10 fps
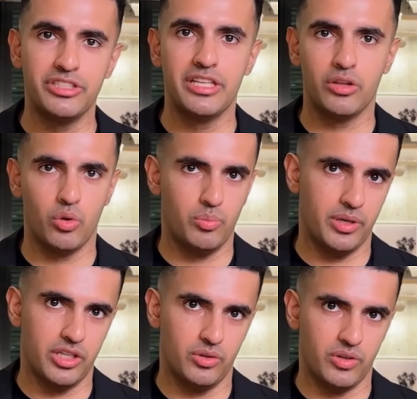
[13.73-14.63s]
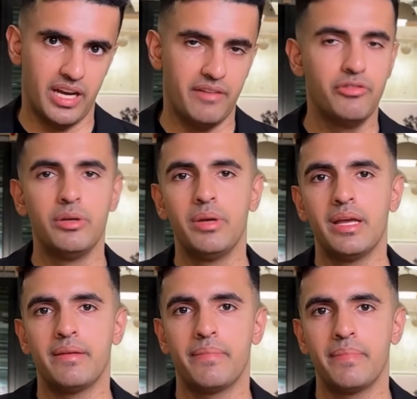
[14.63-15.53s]
seen OpenClaw
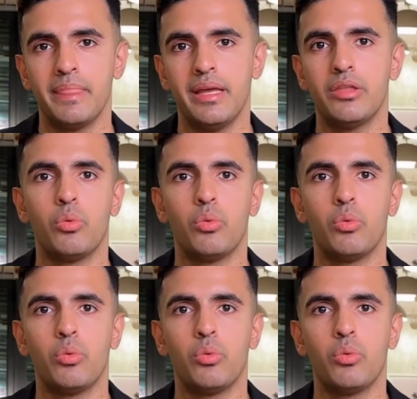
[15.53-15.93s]
everywhere. It's